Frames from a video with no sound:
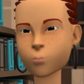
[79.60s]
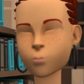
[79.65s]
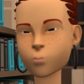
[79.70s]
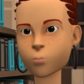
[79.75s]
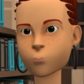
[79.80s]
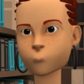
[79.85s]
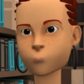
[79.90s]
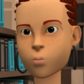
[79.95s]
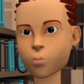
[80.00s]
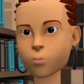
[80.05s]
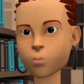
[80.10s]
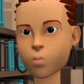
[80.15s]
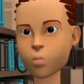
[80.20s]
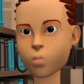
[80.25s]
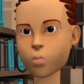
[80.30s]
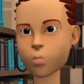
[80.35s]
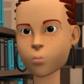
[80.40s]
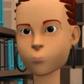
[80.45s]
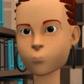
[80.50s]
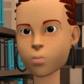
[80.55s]
It is
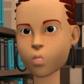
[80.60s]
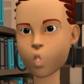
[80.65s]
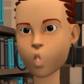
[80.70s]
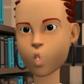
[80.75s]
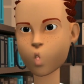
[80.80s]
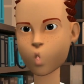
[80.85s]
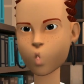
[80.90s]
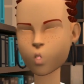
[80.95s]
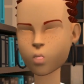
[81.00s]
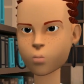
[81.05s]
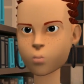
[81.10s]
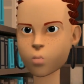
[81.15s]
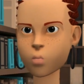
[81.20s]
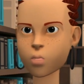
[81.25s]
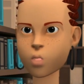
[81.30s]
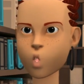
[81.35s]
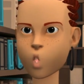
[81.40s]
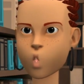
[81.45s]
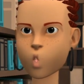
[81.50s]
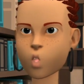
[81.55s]
considered
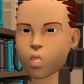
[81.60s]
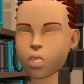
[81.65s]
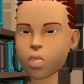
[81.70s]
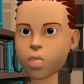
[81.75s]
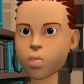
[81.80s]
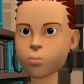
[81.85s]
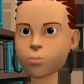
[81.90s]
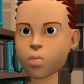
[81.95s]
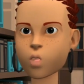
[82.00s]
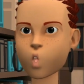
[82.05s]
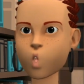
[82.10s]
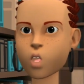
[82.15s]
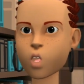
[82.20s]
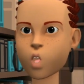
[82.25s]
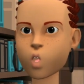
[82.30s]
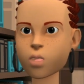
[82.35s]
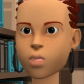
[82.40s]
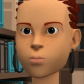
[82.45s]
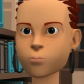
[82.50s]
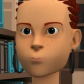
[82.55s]
the only sea
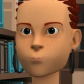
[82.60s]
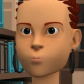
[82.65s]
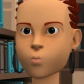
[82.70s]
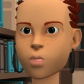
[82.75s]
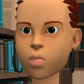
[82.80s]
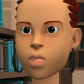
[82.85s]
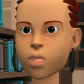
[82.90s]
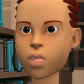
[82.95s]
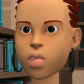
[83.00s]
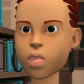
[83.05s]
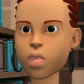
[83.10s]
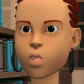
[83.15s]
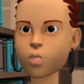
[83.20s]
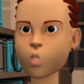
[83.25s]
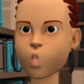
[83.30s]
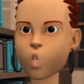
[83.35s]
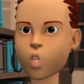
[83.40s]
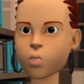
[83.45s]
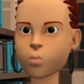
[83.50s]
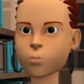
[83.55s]
outlet from the Persian
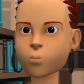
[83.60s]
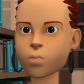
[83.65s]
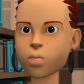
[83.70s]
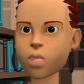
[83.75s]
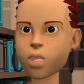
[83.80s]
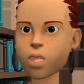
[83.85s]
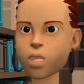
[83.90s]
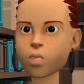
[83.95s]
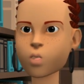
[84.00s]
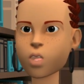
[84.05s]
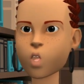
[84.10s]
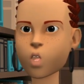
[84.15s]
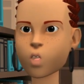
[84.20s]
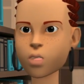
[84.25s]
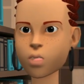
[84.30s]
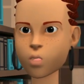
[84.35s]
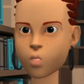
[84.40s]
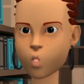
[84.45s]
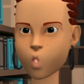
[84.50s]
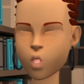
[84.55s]
Gulf to the Gulf
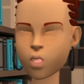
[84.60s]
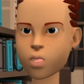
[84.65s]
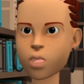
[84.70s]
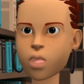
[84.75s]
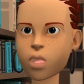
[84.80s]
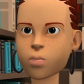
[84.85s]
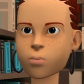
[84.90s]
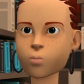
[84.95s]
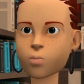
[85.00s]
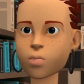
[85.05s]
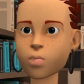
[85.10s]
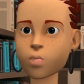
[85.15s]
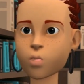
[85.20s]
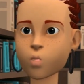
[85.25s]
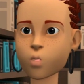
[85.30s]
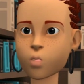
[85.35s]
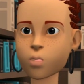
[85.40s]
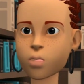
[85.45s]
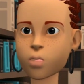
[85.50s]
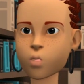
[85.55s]
of Oman and
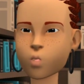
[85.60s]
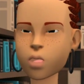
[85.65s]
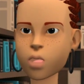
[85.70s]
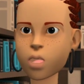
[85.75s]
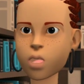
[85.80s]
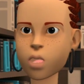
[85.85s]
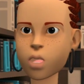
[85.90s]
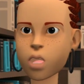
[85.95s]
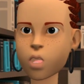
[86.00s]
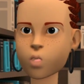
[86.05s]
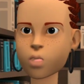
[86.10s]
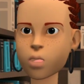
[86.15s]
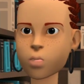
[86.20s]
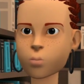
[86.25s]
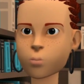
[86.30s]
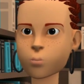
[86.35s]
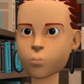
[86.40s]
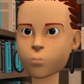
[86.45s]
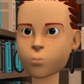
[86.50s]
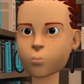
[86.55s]
the Indian Ocean,
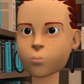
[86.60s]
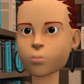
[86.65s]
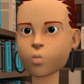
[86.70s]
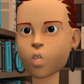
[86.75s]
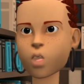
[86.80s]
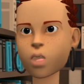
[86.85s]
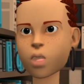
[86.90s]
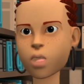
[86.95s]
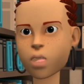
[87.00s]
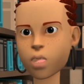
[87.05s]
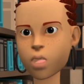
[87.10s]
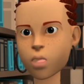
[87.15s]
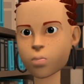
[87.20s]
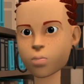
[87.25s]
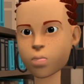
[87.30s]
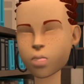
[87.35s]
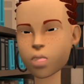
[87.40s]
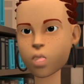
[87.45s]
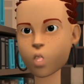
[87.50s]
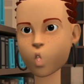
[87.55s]
the rest
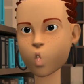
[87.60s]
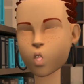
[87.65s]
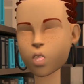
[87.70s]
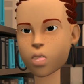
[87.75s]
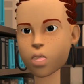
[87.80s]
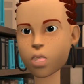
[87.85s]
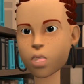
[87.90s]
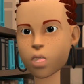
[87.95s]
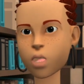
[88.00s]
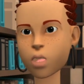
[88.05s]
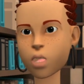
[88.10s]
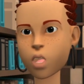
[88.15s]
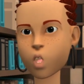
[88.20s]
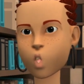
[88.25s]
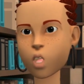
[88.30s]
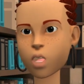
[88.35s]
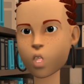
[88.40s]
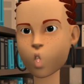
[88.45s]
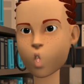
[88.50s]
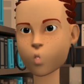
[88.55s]
of the world through a
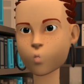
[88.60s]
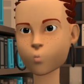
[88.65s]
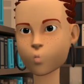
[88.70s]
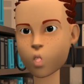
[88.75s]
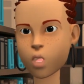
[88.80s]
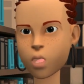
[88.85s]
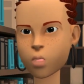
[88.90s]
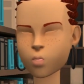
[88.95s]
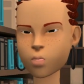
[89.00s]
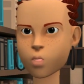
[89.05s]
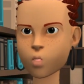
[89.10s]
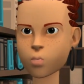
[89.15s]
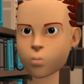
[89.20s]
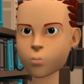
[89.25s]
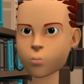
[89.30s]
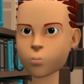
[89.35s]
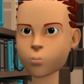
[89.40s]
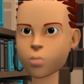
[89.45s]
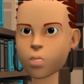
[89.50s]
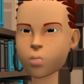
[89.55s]
narrow passage,
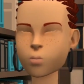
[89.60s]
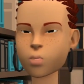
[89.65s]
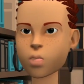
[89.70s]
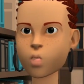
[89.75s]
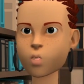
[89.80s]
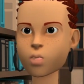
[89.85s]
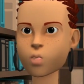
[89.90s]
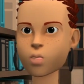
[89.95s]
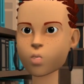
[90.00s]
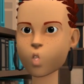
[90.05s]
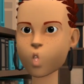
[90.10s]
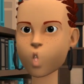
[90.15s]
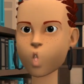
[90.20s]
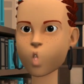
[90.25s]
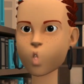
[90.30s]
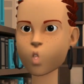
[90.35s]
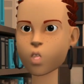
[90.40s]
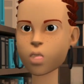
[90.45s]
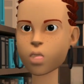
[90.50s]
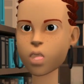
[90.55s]
the Strait of
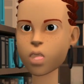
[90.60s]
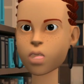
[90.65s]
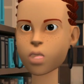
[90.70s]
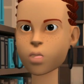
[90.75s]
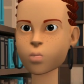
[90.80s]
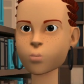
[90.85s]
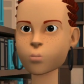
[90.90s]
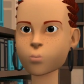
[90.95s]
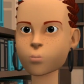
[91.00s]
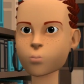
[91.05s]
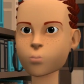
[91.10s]
Hormuz.